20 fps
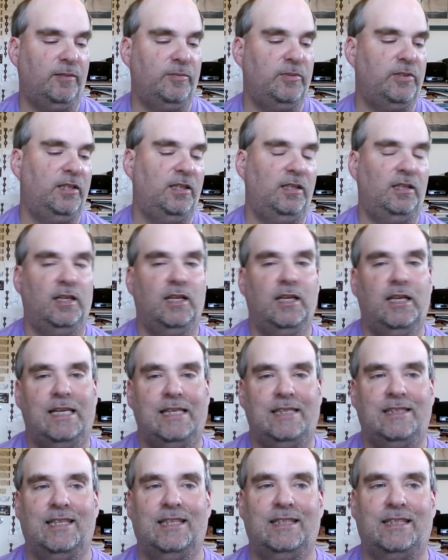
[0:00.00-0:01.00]
are they not
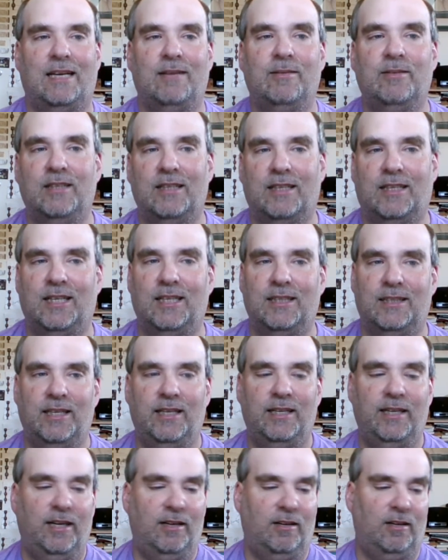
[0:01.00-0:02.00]
showing me what a 4
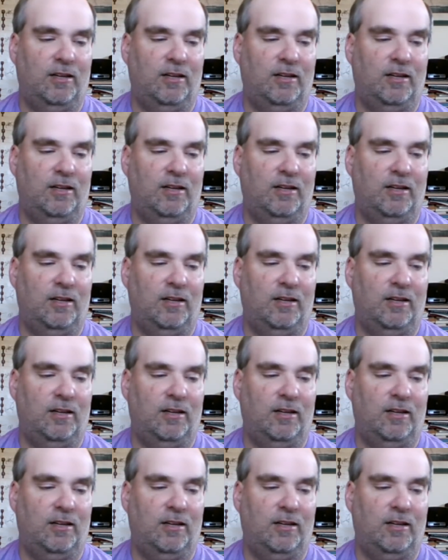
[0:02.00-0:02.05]
looks